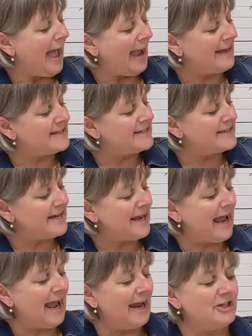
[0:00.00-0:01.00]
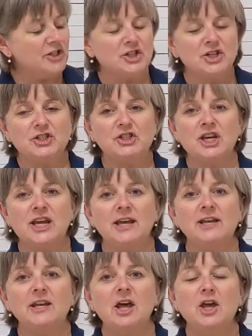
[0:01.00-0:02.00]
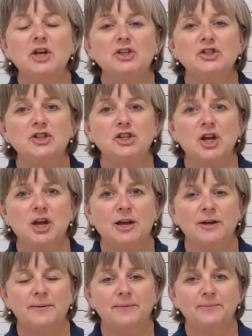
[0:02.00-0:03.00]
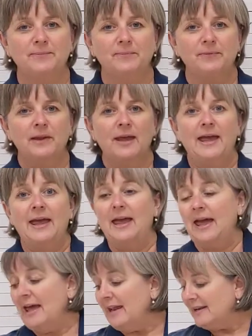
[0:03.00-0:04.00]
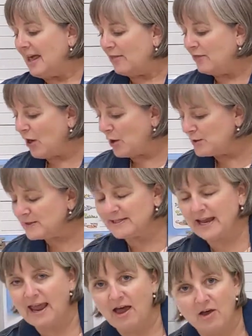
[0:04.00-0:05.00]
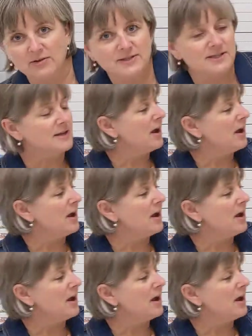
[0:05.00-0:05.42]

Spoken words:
and CH, chin, ch. Now those sounds